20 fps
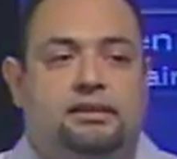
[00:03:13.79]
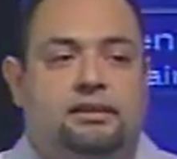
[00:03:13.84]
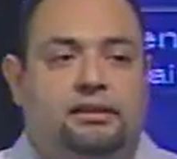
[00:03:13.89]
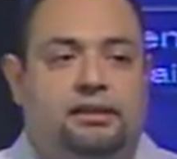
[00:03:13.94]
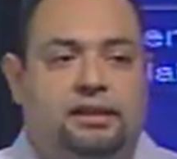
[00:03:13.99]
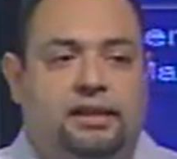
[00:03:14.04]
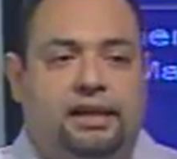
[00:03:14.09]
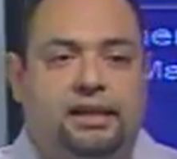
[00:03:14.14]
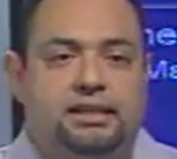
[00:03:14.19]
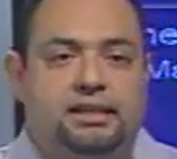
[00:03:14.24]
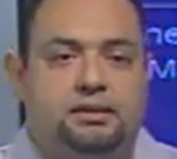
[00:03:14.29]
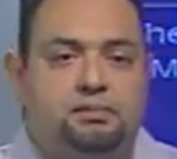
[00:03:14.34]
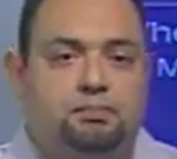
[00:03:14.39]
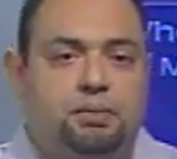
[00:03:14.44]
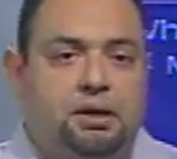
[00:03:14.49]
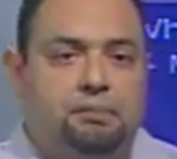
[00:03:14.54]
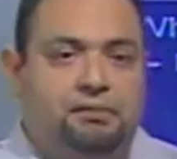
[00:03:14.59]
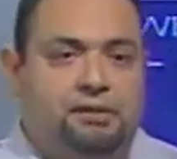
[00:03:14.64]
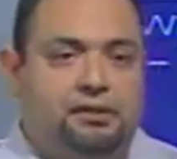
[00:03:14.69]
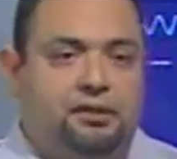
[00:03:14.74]
The next
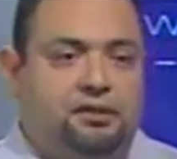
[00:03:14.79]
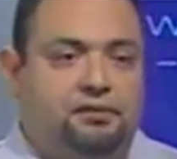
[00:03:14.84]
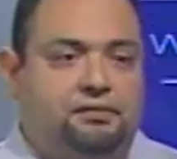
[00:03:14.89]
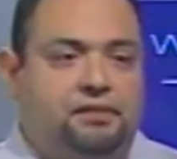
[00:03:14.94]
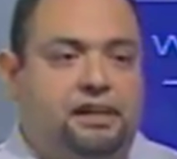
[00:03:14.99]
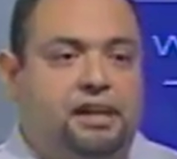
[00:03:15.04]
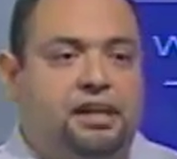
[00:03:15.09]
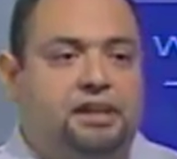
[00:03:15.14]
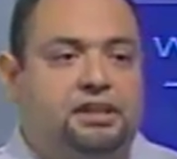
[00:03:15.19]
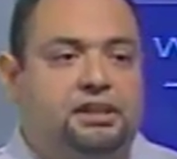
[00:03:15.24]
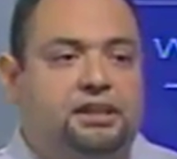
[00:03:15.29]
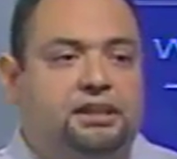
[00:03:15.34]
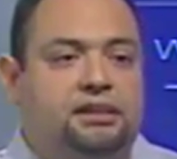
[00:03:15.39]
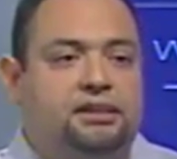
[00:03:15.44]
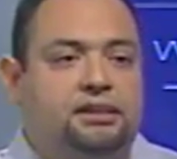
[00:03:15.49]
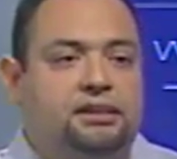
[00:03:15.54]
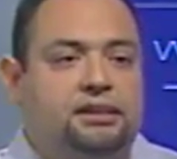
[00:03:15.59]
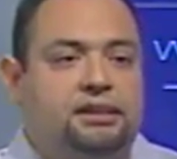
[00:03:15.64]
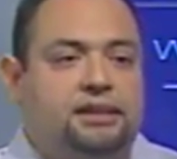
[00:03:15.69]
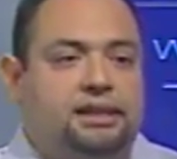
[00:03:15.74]
public notification
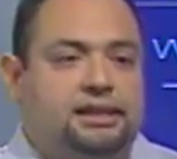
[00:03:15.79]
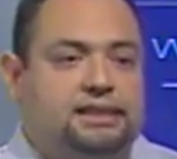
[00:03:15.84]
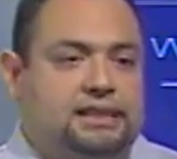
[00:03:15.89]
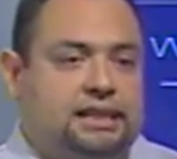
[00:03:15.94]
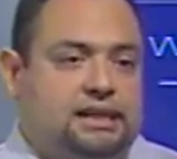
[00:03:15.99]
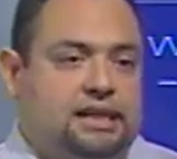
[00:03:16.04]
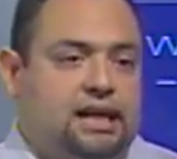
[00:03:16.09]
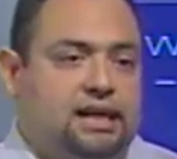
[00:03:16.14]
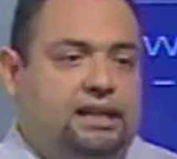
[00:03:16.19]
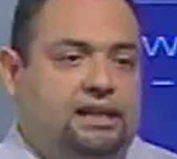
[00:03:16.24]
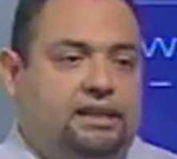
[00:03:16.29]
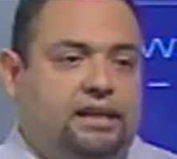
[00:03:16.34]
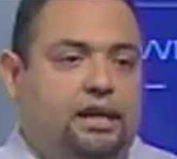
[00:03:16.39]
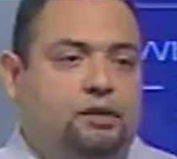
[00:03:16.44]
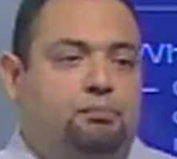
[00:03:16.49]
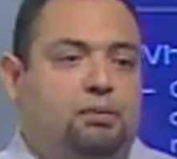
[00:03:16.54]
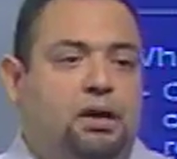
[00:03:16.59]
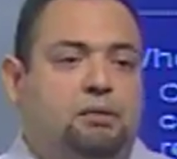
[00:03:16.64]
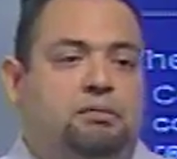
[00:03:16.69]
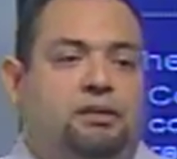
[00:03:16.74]
is the
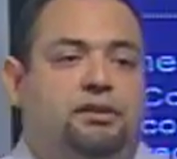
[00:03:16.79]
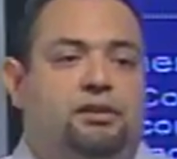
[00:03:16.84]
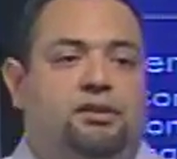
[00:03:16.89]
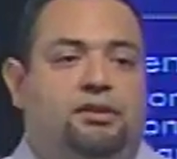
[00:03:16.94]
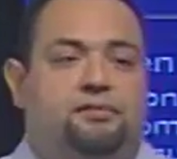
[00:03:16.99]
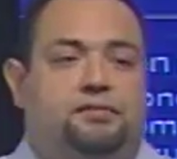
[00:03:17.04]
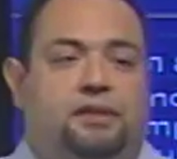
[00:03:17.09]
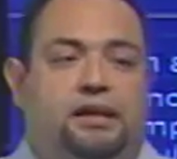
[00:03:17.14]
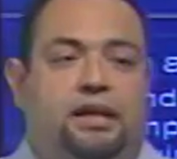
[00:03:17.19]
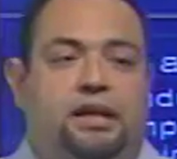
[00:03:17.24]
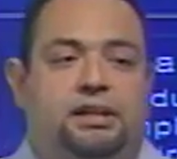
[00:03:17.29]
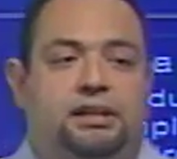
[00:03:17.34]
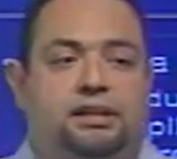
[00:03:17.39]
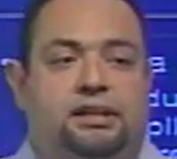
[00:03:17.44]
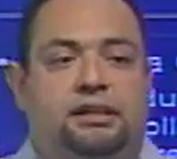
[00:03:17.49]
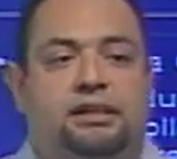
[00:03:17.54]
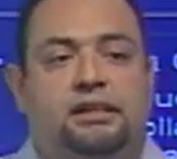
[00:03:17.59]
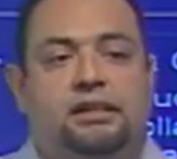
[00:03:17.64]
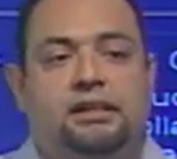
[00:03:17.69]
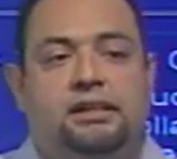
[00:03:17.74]
90-day public
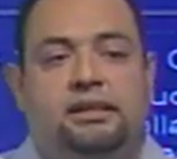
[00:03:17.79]
notification.